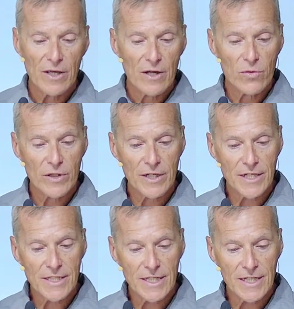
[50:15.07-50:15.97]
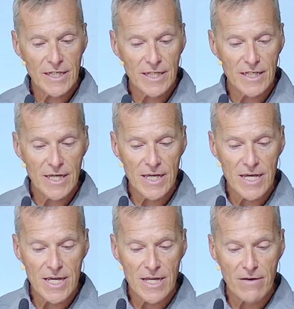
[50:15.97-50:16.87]
We're going to see
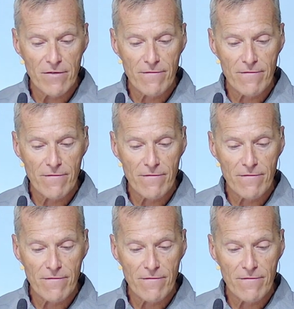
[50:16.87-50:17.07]
in